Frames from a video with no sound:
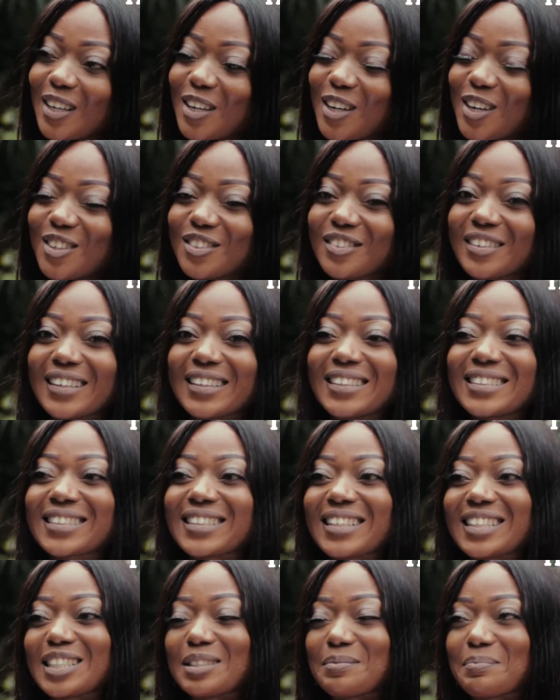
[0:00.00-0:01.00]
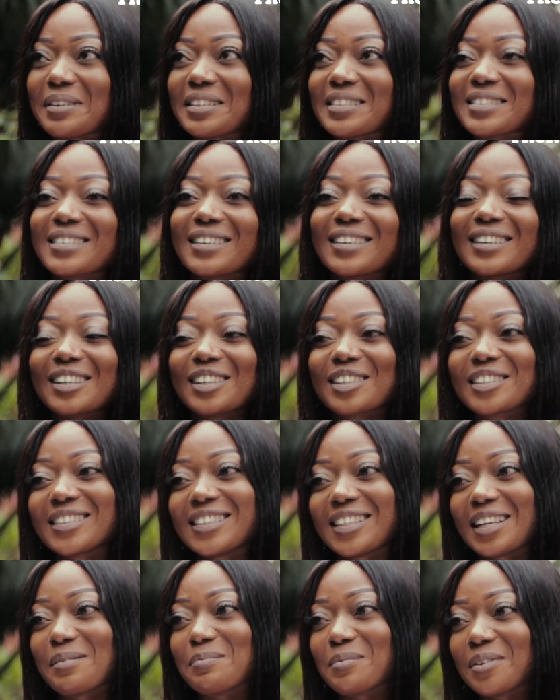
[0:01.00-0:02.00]
All right, it's been a good
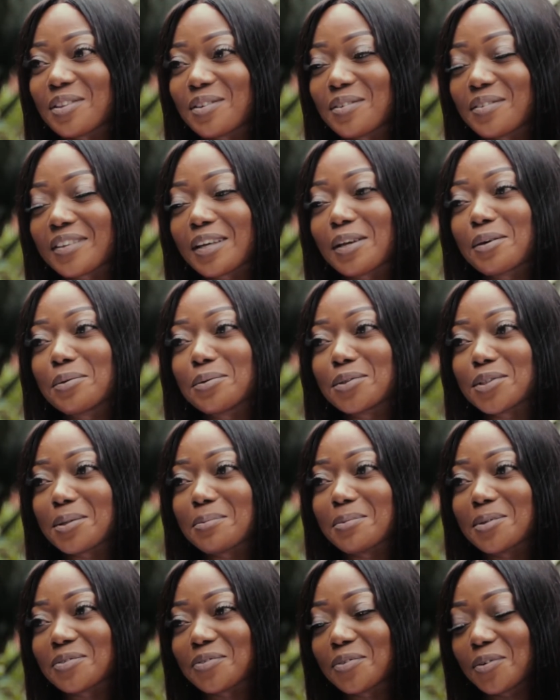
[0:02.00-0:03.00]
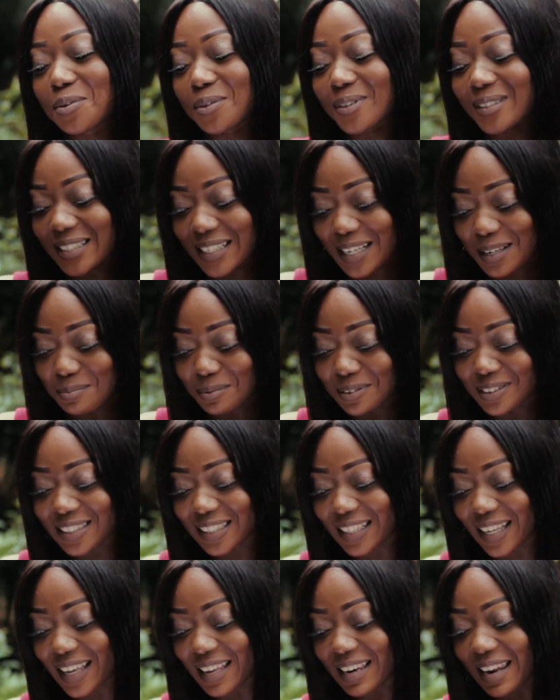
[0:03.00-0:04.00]
time with you. Thank you so much for your time once
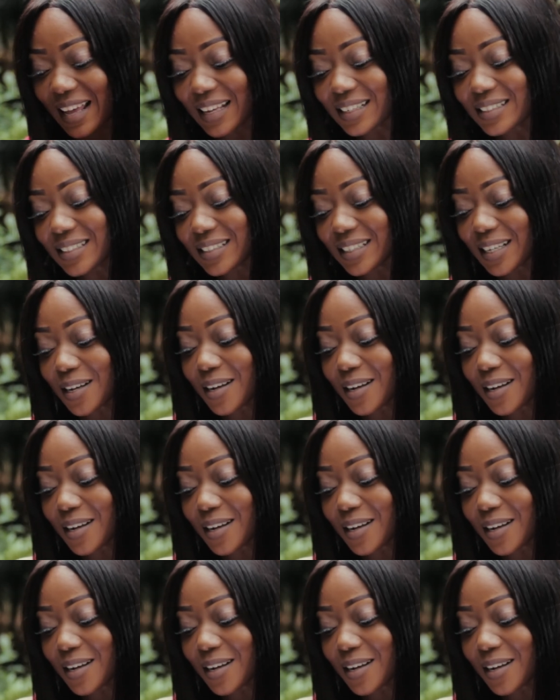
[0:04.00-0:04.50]
again. And